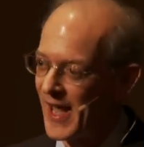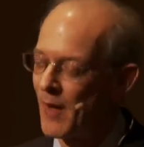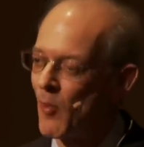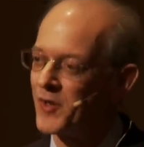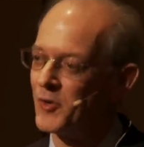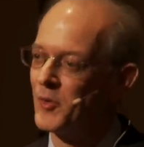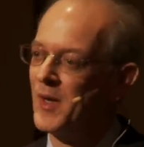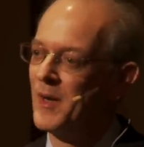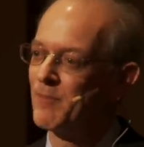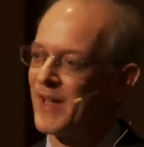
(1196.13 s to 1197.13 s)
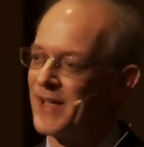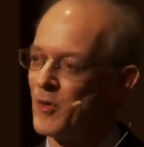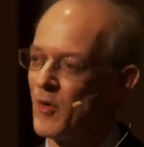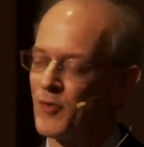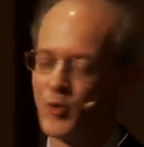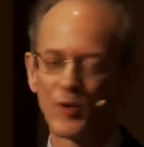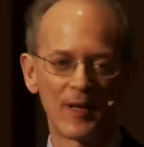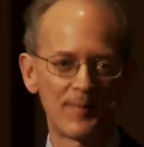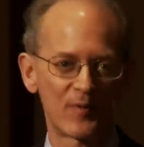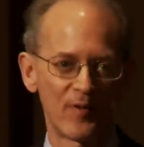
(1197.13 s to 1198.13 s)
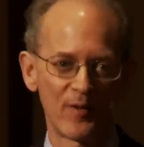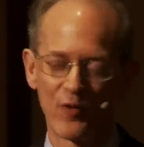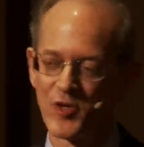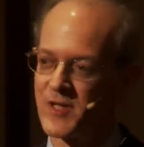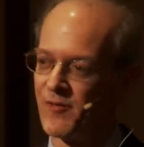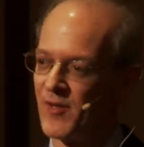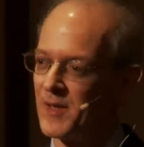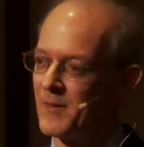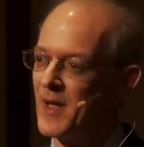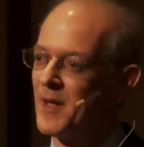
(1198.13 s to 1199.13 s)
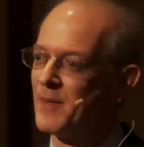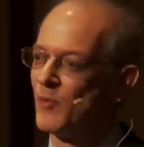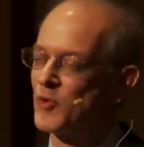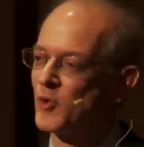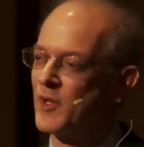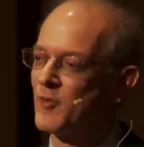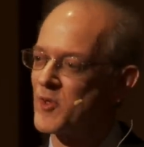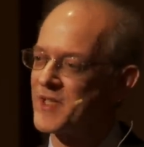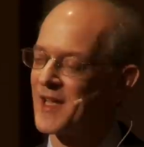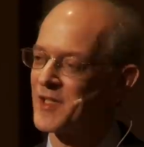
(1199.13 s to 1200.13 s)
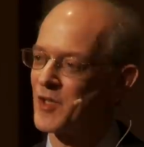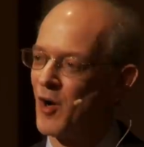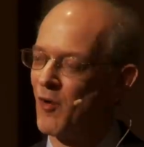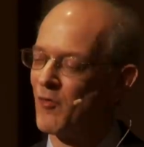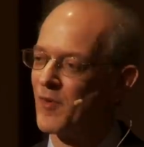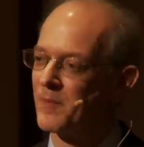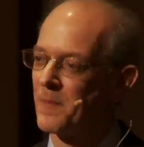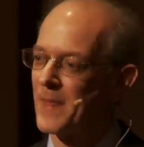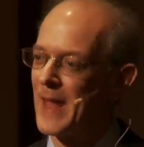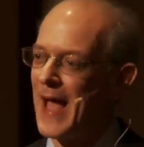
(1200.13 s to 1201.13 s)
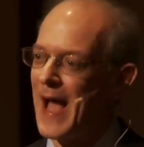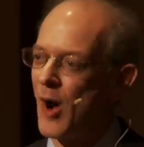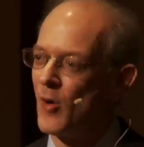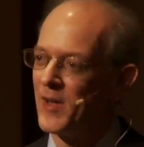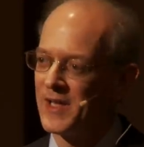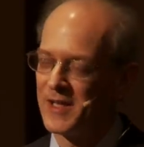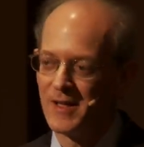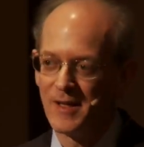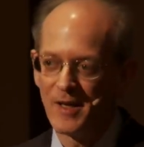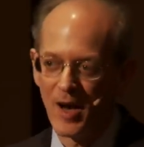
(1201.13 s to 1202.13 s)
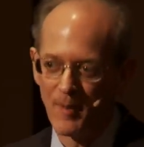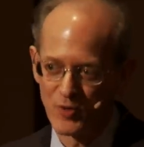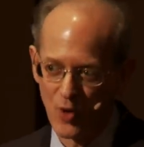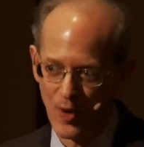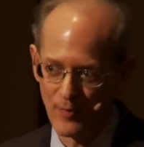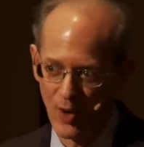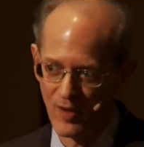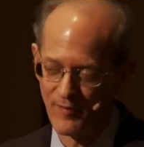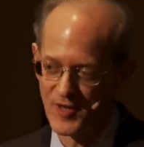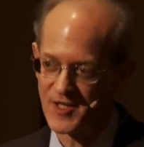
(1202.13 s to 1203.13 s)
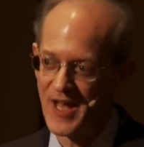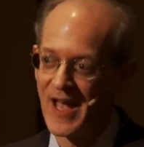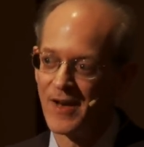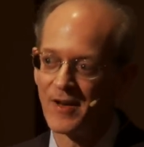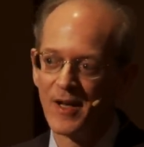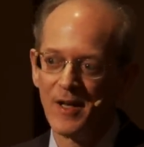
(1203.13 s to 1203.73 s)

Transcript: And I want to play you a few clips from the first symphony, which will give you a sense of how he absorbed all of this and